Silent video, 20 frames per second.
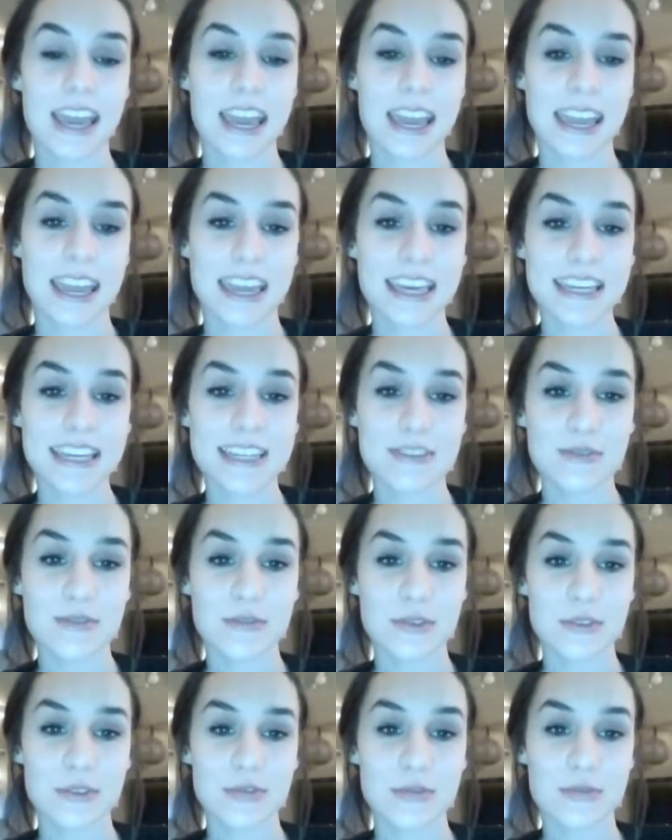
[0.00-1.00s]
It
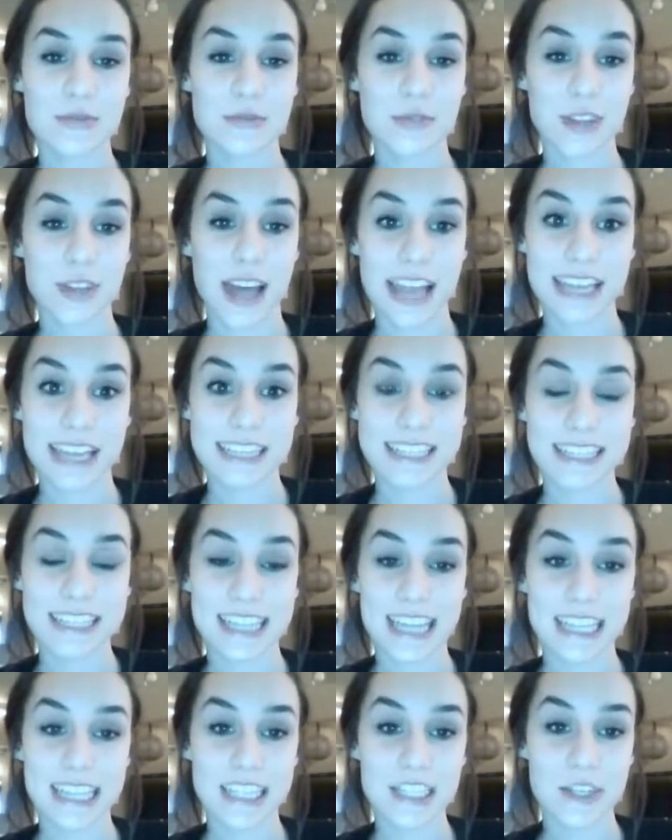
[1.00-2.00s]
reflects
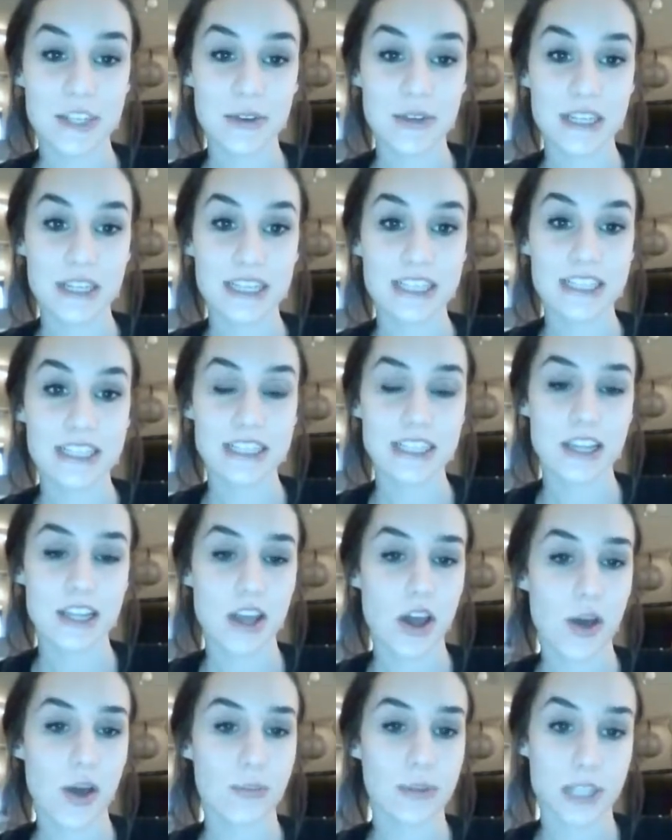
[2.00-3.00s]
that students,
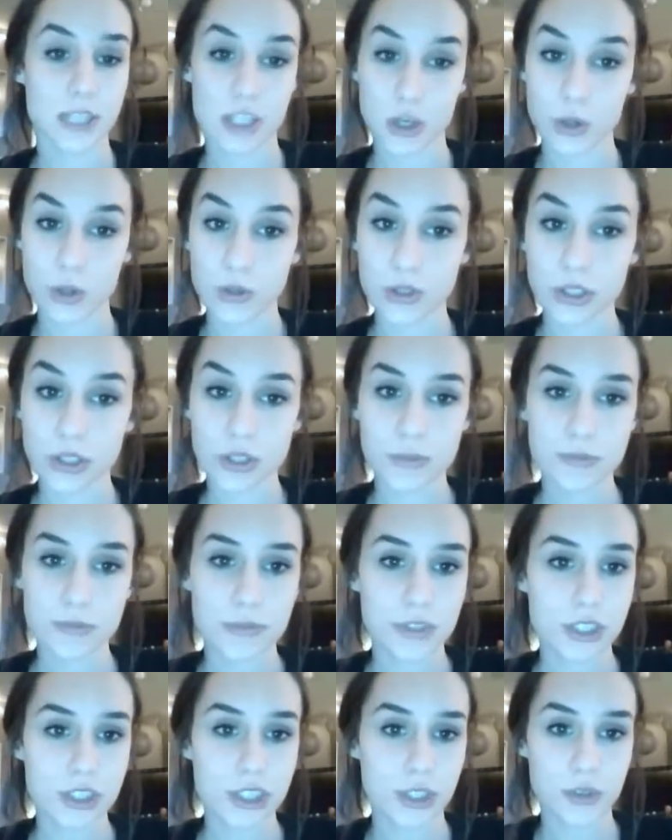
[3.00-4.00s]
adults,
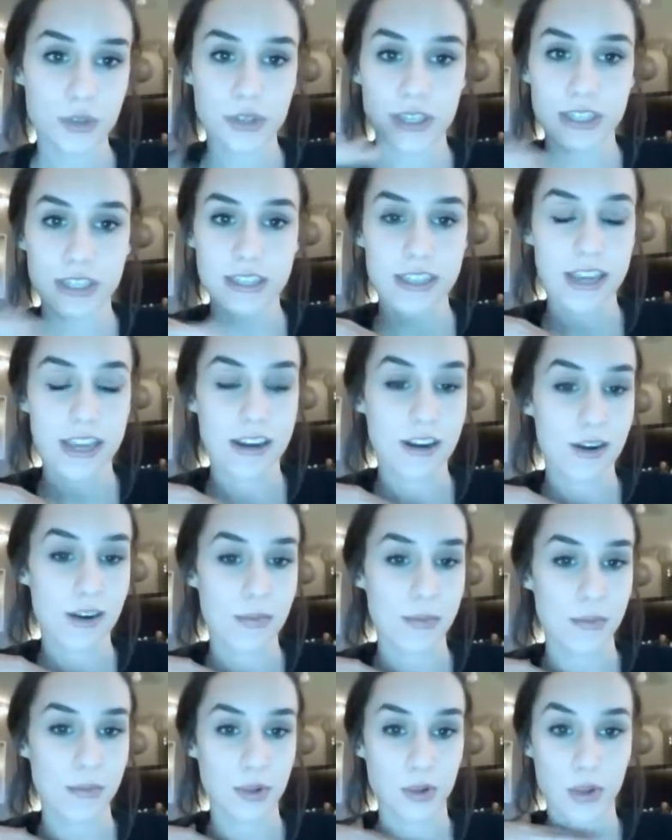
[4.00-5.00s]
children that are
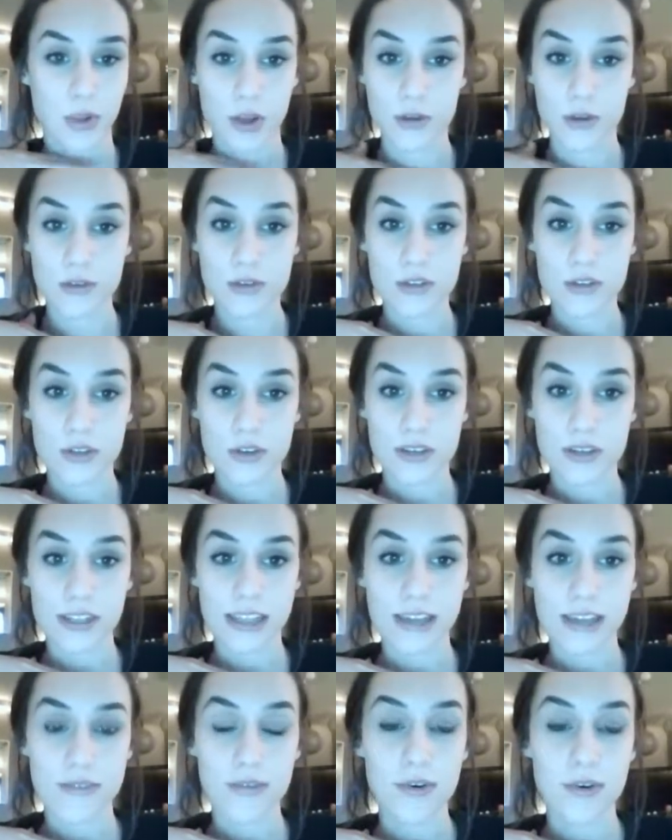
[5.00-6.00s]
below student
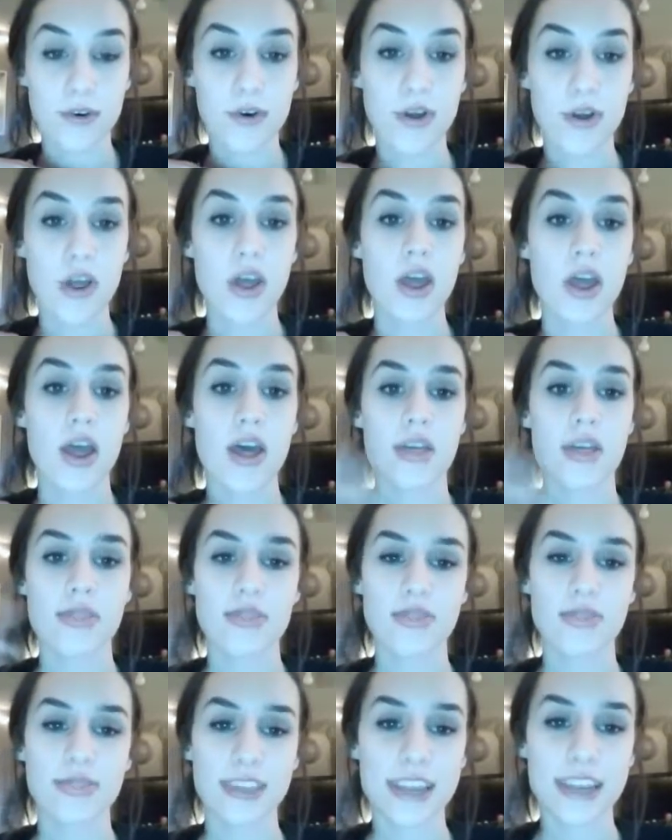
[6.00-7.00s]
level,
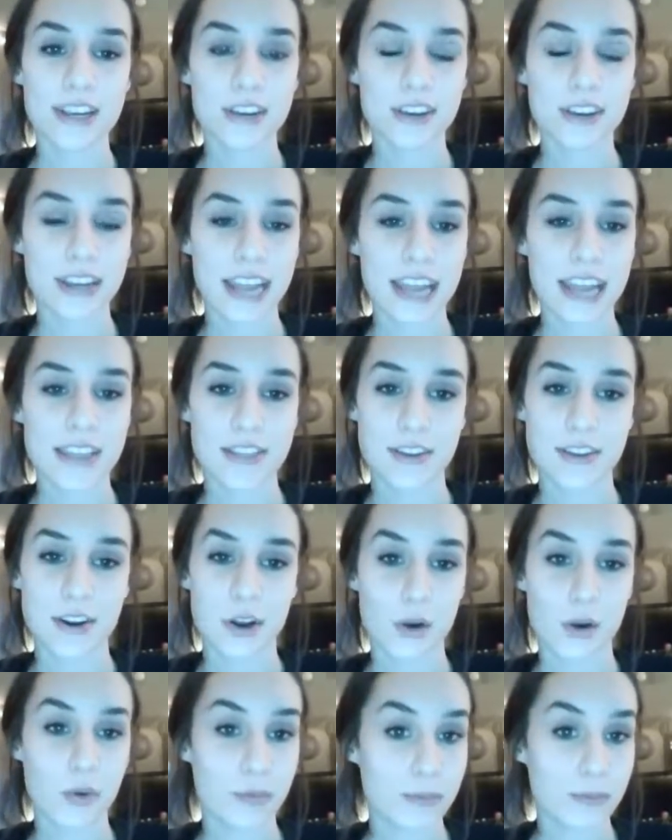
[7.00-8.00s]
they create their
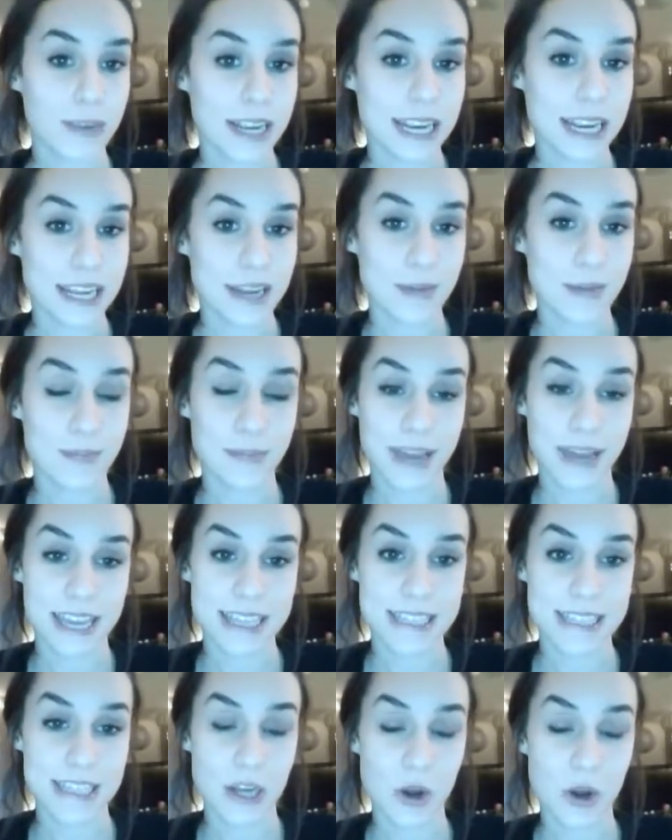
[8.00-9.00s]
own meaning
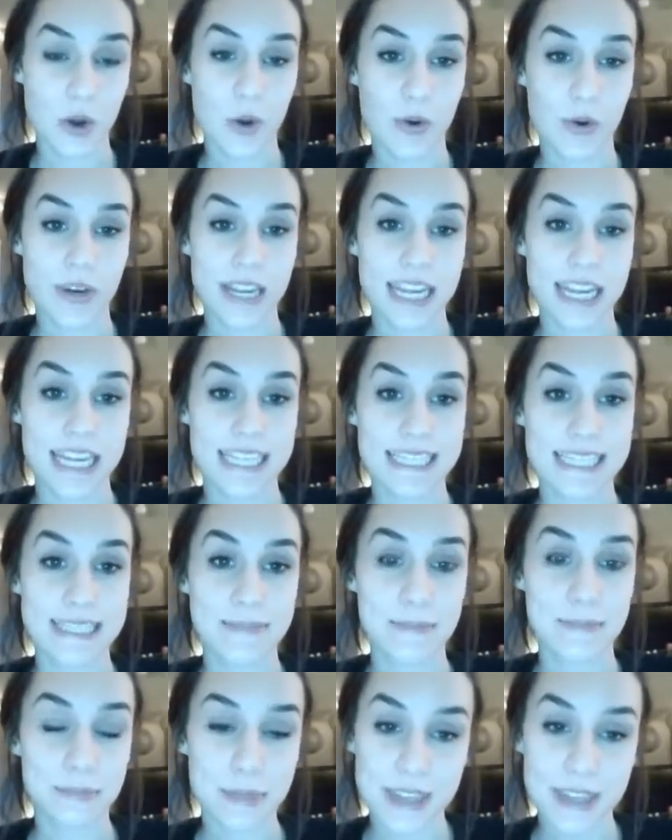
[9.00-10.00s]
based on
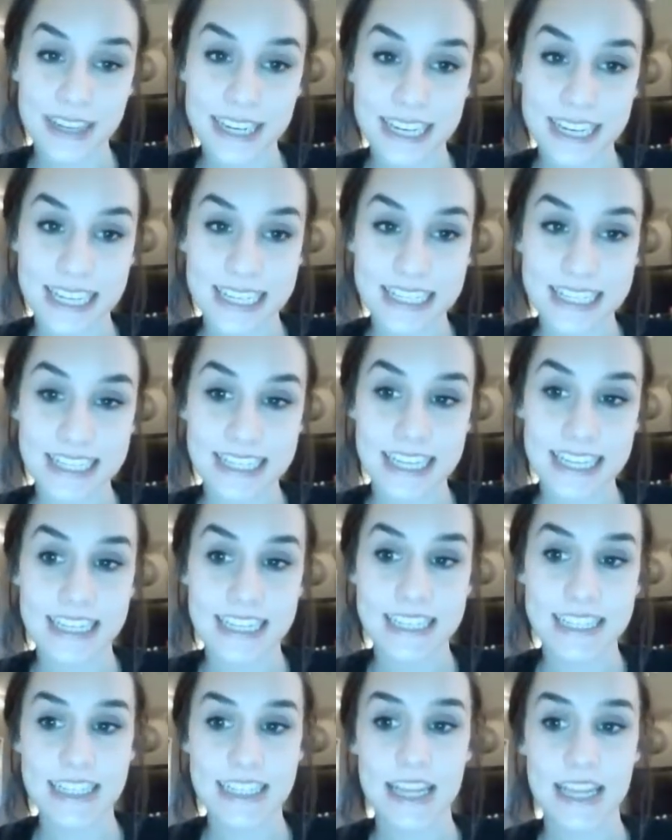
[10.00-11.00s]
experiences.